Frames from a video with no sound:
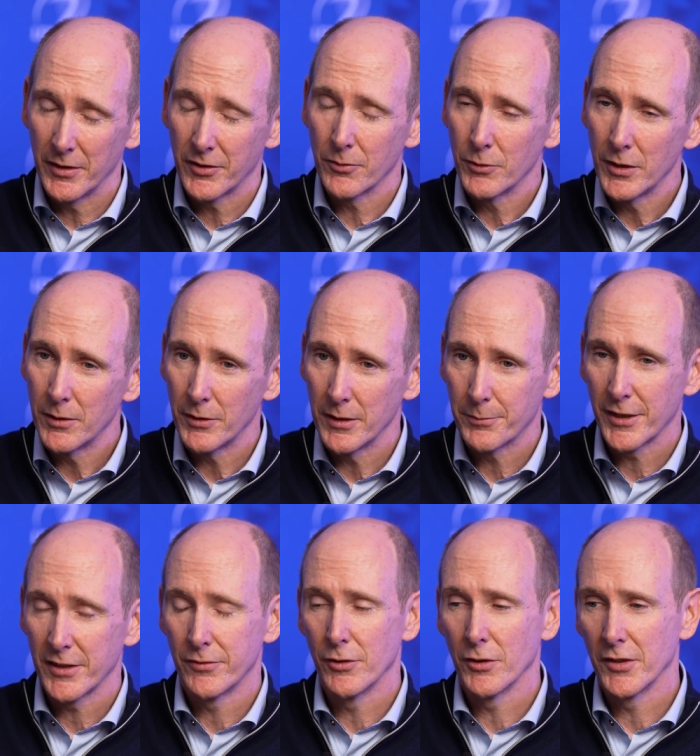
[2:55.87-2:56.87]
It's a really, really
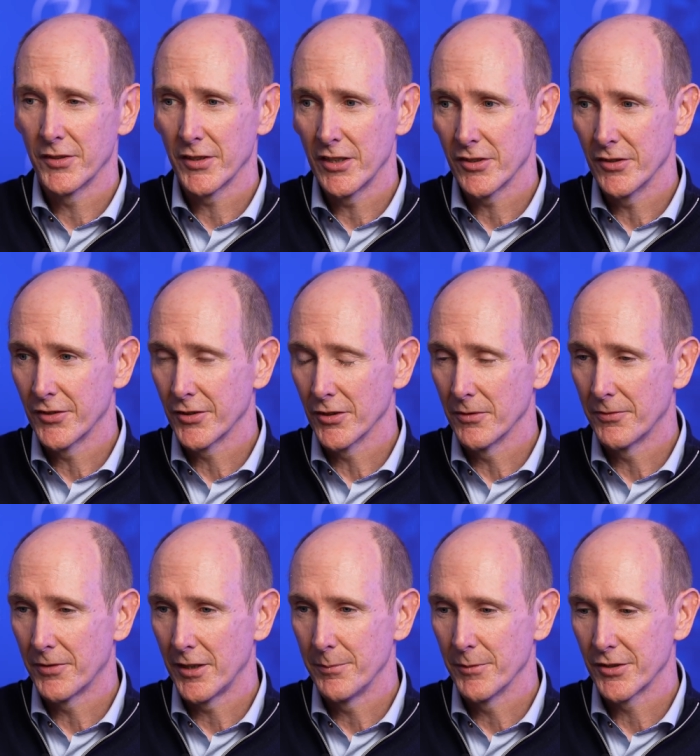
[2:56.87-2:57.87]
impressive organisation. So
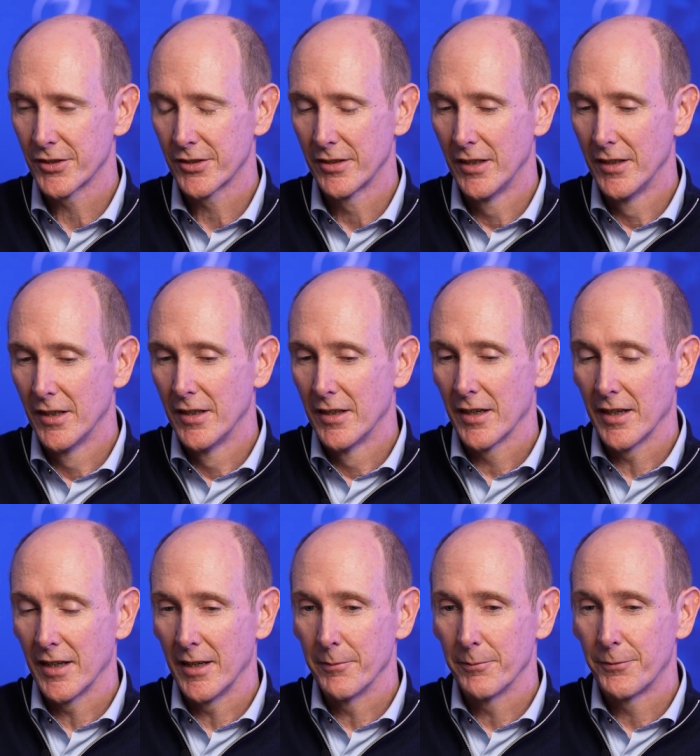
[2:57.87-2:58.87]
very much,
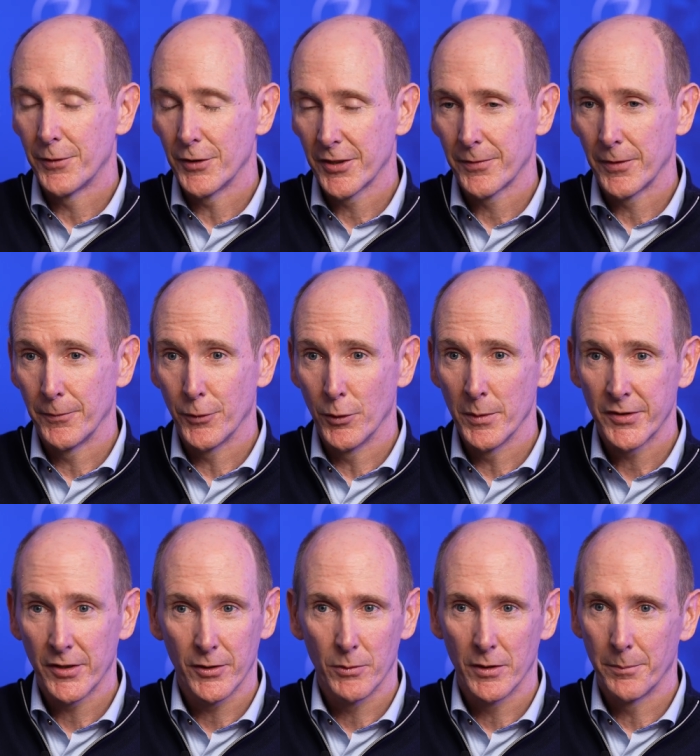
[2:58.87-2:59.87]
uh, first and
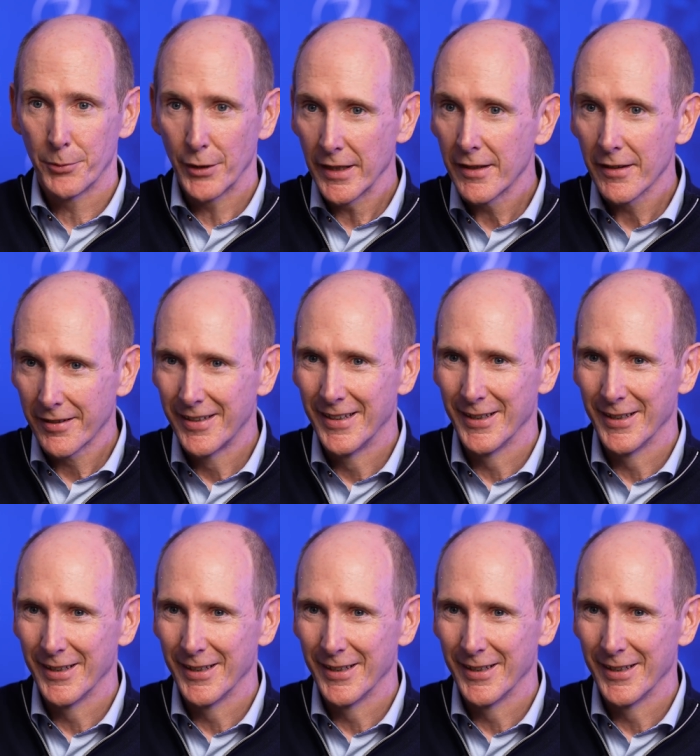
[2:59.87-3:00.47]
foremost, I don't want to break it.